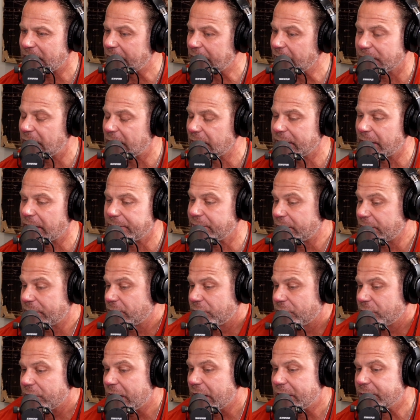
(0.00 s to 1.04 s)
I don't know
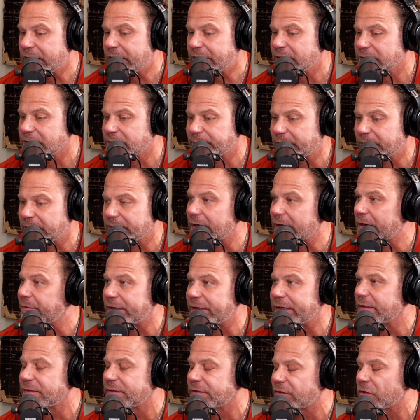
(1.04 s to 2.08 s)
where I read this, but I
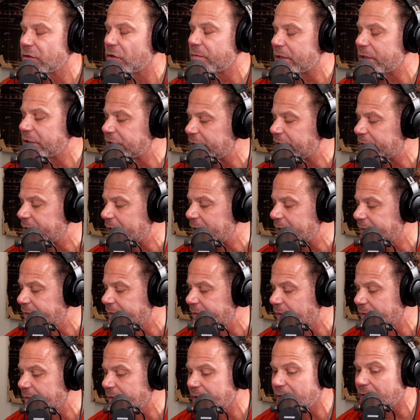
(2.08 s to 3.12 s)
read so much, I
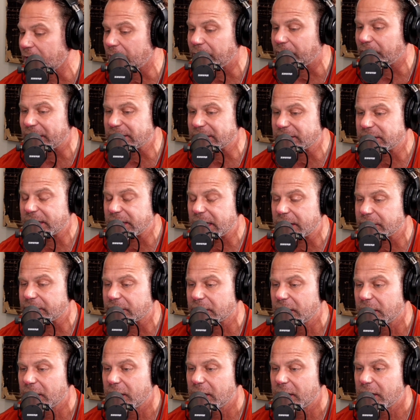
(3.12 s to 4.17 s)
don't, it all blends together.
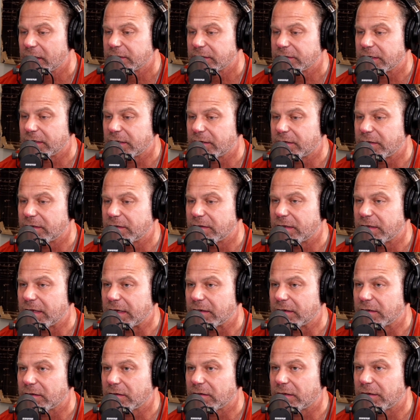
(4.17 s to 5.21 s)
Said
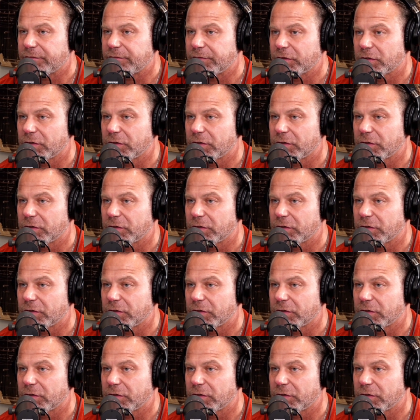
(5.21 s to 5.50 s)
that if you're